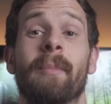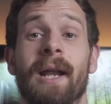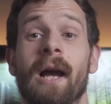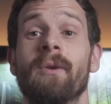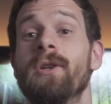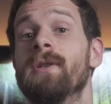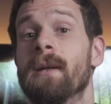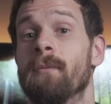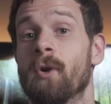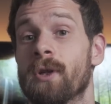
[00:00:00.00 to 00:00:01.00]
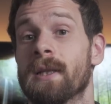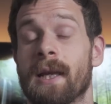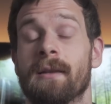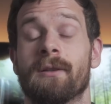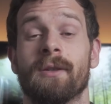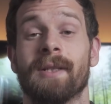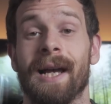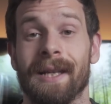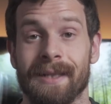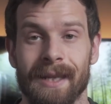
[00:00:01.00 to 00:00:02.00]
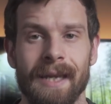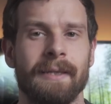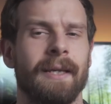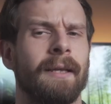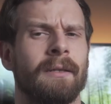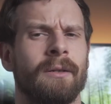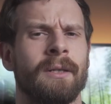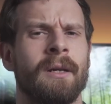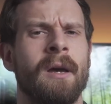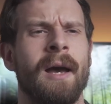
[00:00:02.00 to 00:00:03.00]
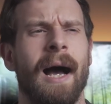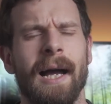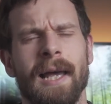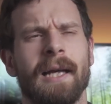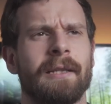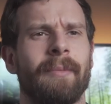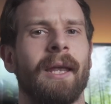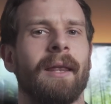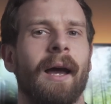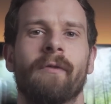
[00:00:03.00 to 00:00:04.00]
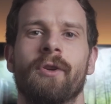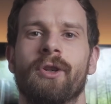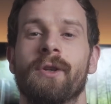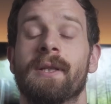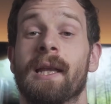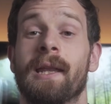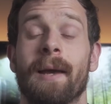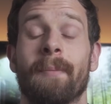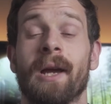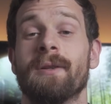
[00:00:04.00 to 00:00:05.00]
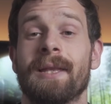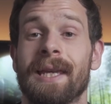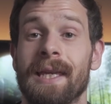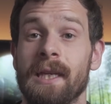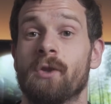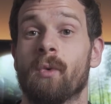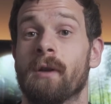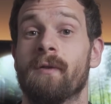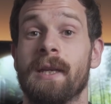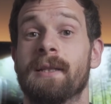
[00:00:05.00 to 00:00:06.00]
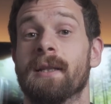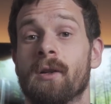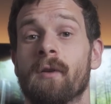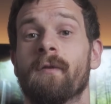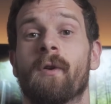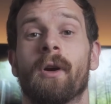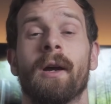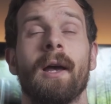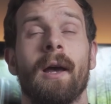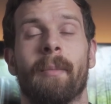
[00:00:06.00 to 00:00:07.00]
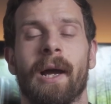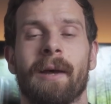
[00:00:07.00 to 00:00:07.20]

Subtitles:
But now using motion sensors and light sensors, I estimate that I've reduced the amount that each one of these is on for by